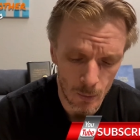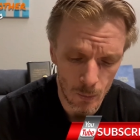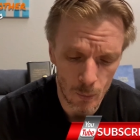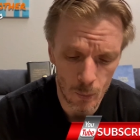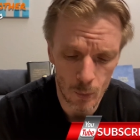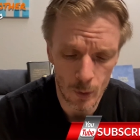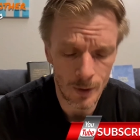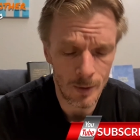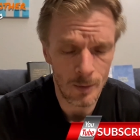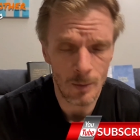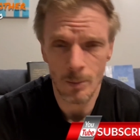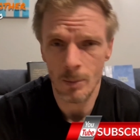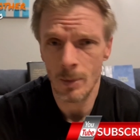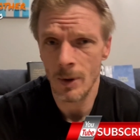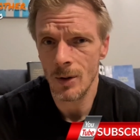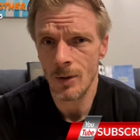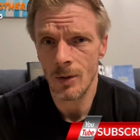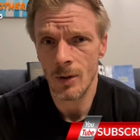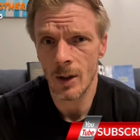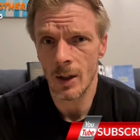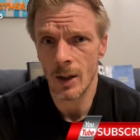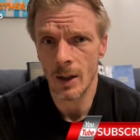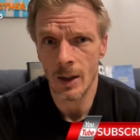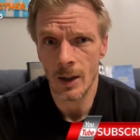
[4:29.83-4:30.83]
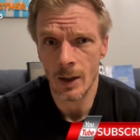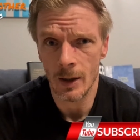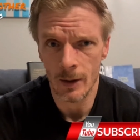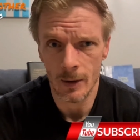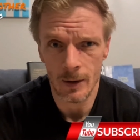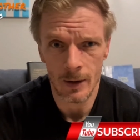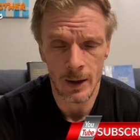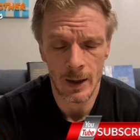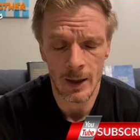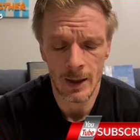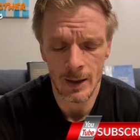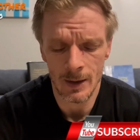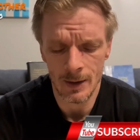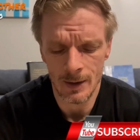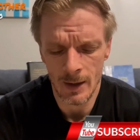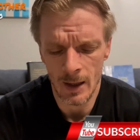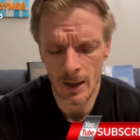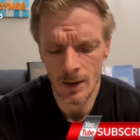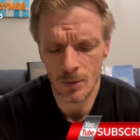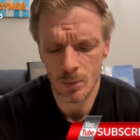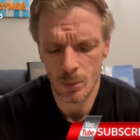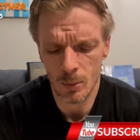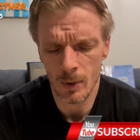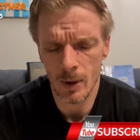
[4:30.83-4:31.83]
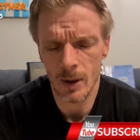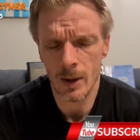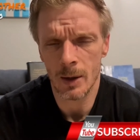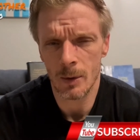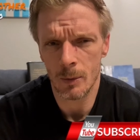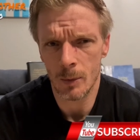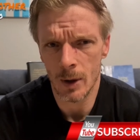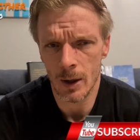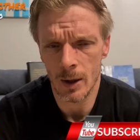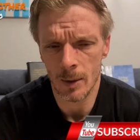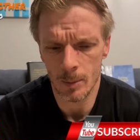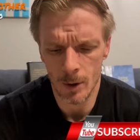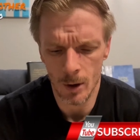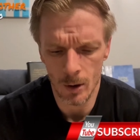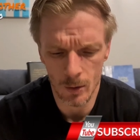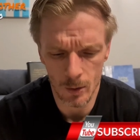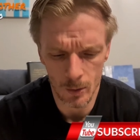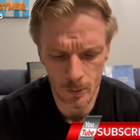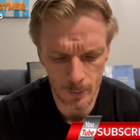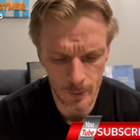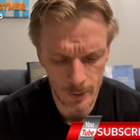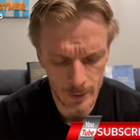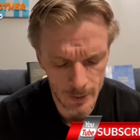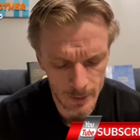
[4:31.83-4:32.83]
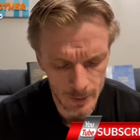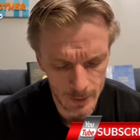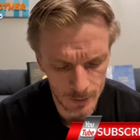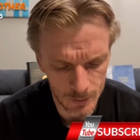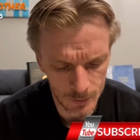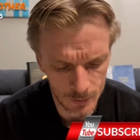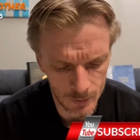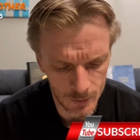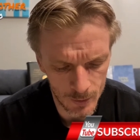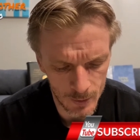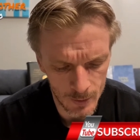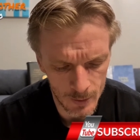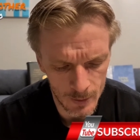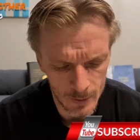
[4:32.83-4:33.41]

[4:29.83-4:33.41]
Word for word: wouldn't be sitting here. And that's really where I'm going with this.